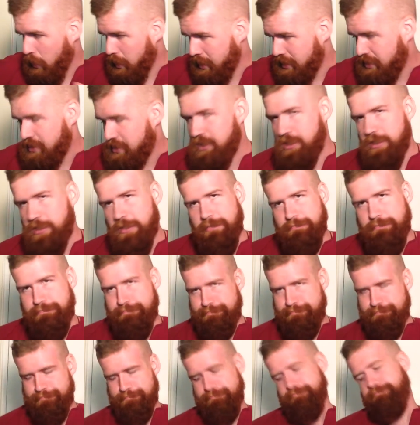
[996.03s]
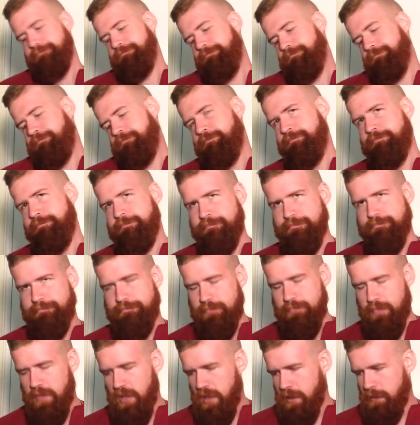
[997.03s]
it's,
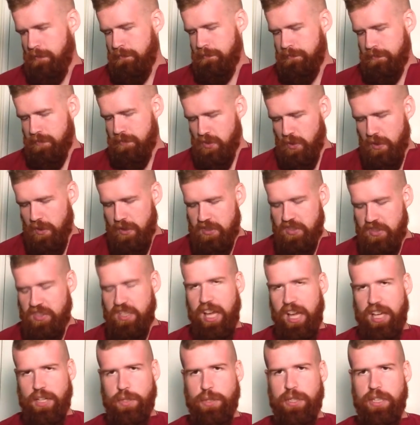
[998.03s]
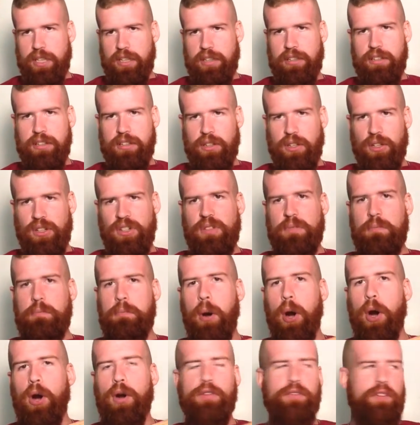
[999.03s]
you know, so this is actually
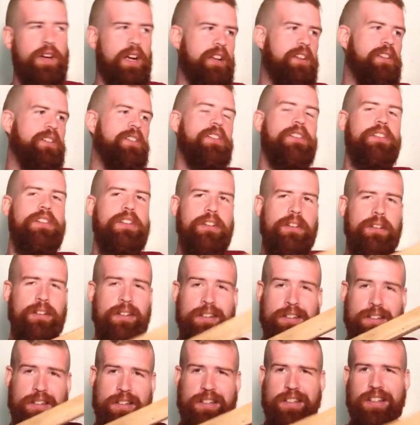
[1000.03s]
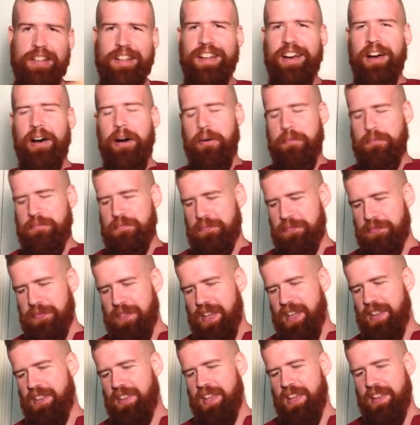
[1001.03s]
perfect
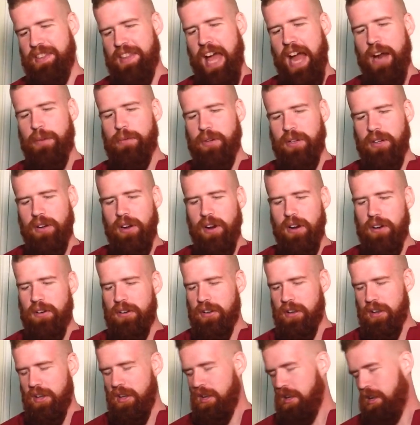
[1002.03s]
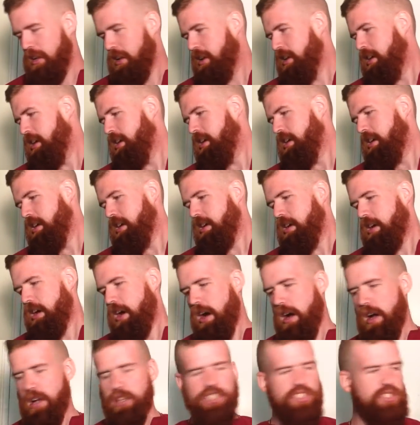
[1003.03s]
in that regard.
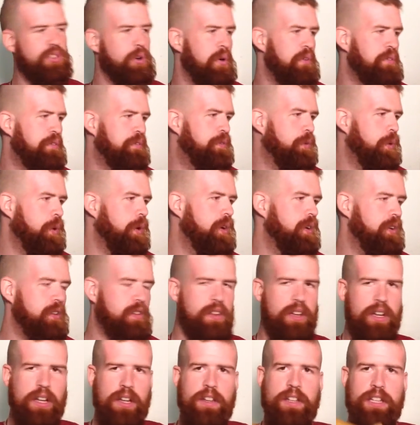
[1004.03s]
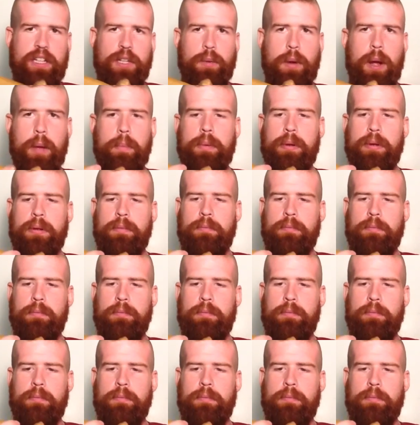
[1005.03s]
So for the grip,